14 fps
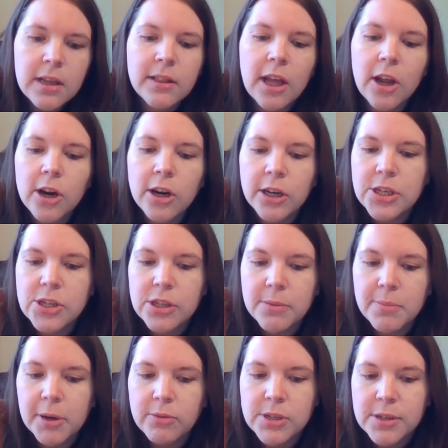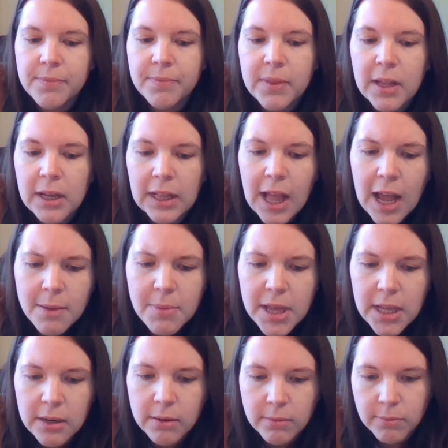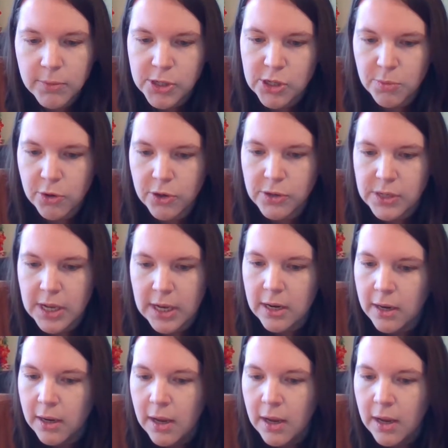They hurried to the boat. Climb in, Mr. Morrow said.